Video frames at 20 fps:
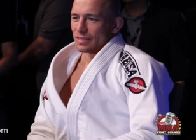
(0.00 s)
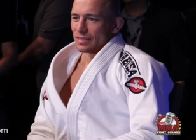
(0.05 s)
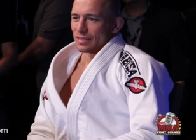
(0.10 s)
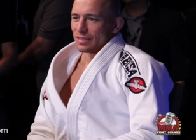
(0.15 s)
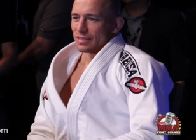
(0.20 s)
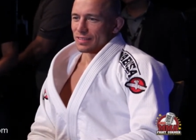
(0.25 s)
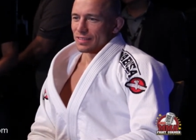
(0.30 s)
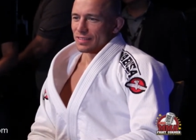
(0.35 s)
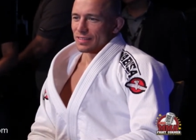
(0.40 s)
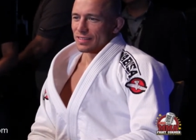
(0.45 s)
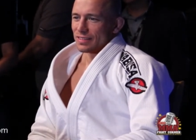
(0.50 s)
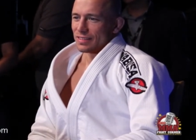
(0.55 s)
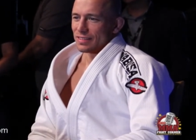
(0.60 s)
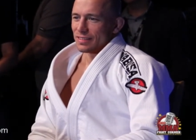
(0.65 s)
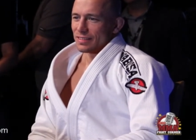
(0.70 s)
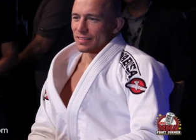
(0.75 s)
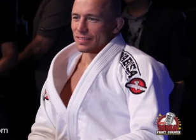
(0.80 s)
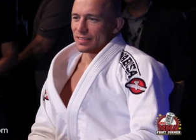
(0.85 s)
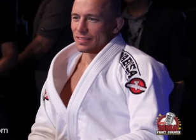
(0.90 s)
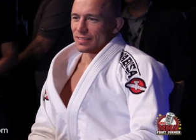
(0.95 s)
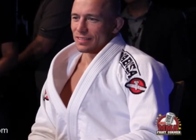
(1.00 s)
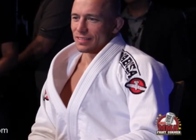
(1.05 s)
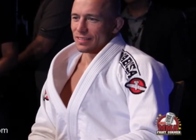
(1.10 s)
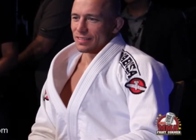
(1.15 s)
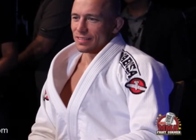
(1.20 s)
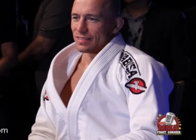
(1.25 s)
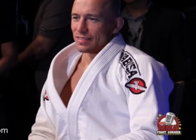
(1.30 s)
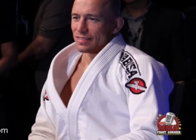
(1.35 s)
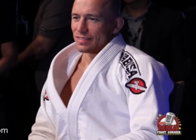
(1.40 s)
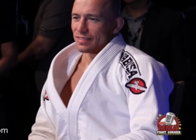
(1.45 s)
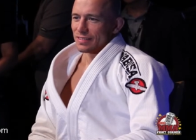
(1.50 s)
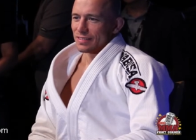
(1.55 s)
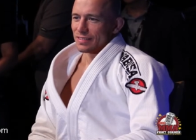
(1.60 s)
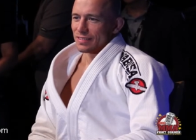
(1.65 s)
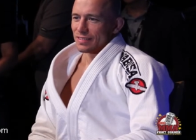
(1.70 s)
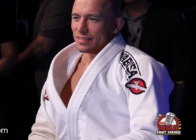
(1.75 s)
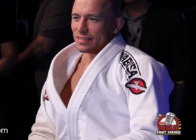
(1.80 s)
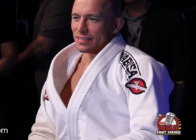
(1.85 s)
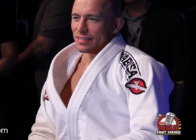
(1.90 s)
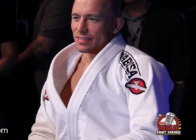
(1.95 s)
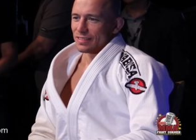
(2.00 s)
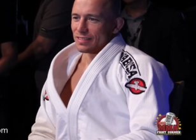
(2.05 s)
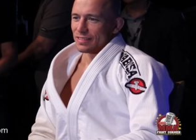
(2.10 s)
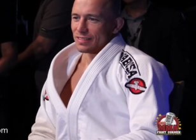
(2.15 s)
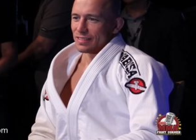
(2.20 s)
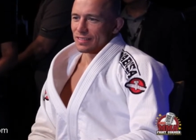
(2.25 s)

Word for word: the guy you're fighting is maybe this is the